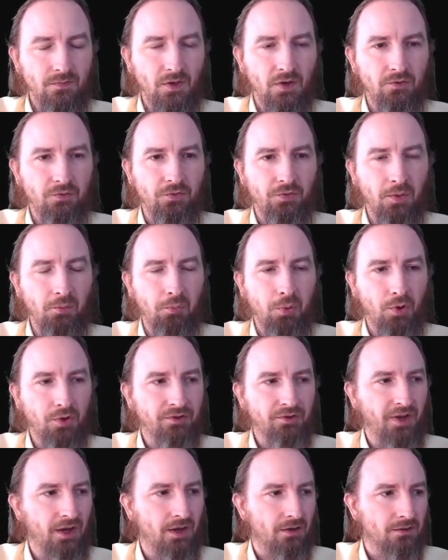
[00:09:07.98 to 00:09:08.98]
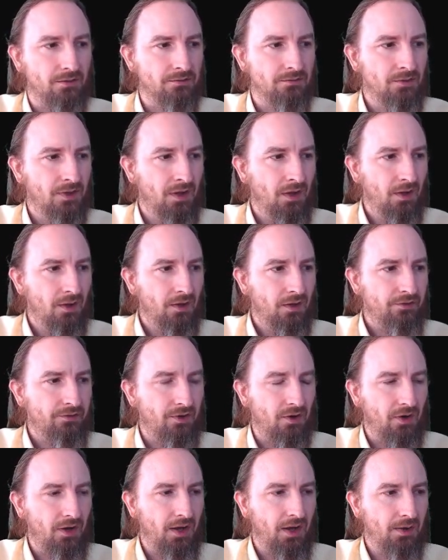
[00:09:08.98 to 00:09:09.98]
Portainer.
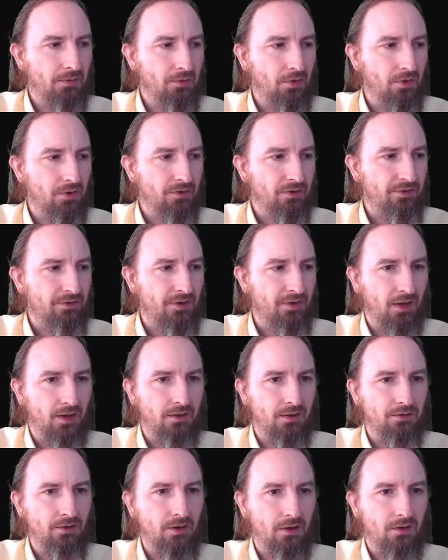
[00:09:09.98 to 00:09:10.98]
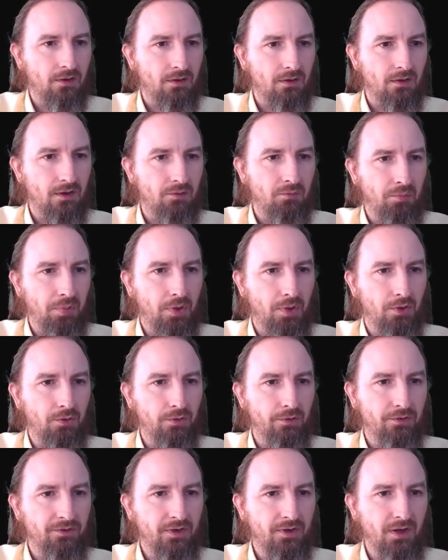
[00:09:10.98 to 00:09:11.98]
So I'm going to say Docker
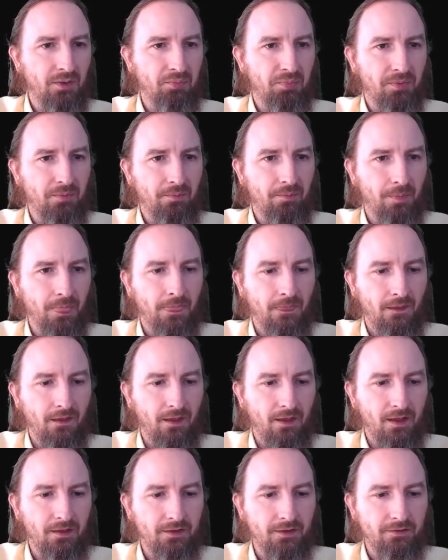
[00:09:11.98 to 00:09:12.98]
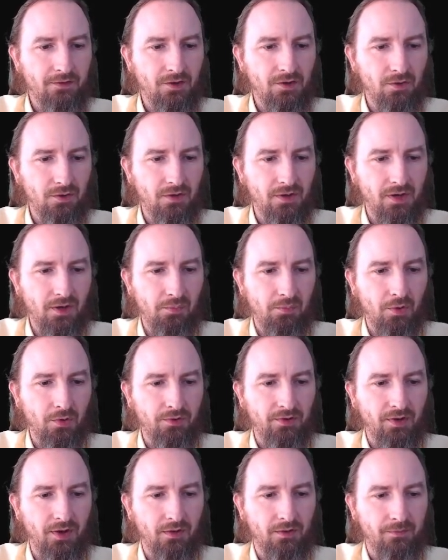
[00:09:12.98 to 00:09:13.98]
compose up, and let's go look at
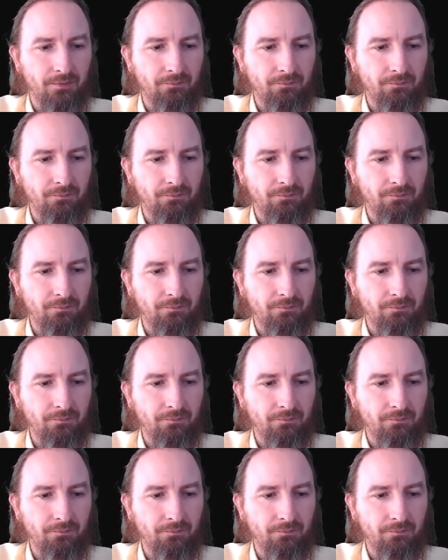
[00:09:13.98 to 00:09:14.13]
Portainer.